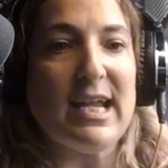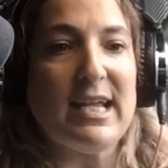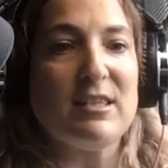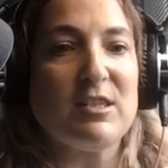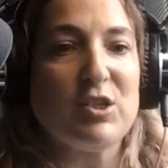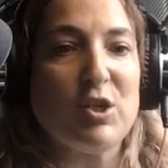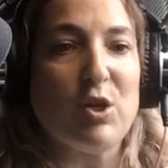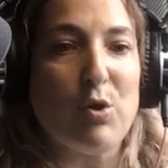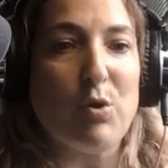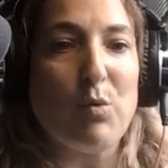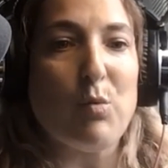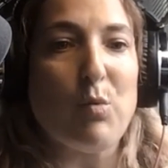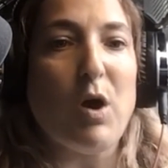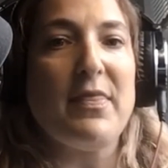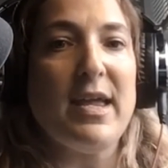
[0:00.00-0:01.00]
And
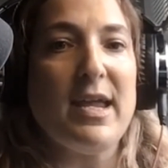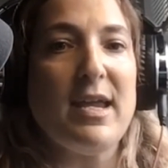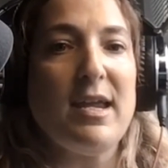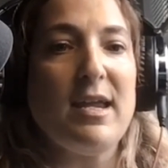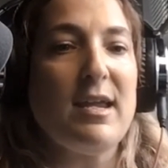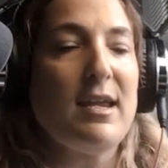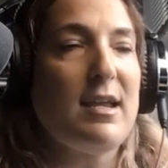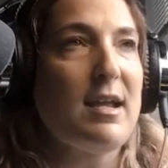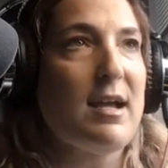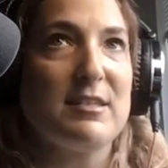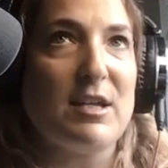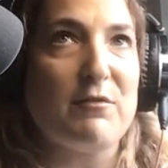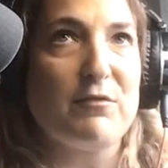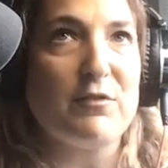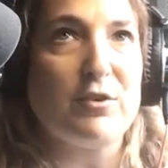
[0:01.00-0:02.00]
so they
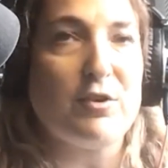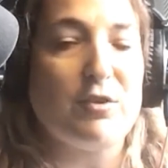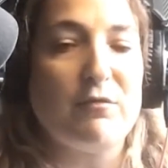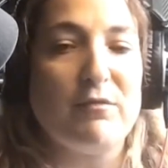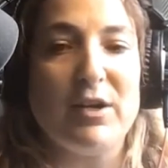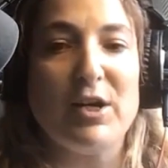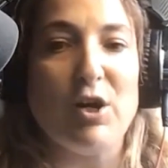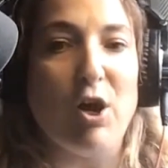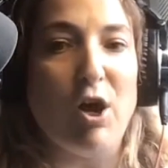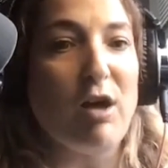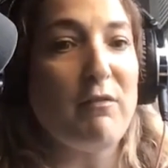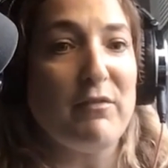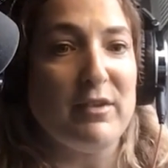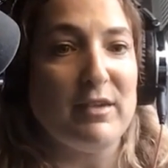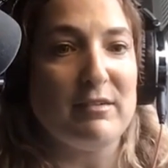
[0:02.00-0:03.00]
suffer very
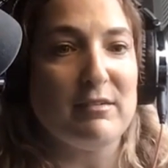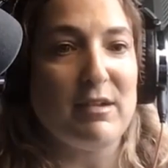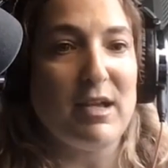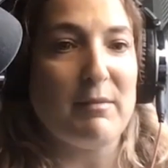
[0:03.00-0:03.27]
often.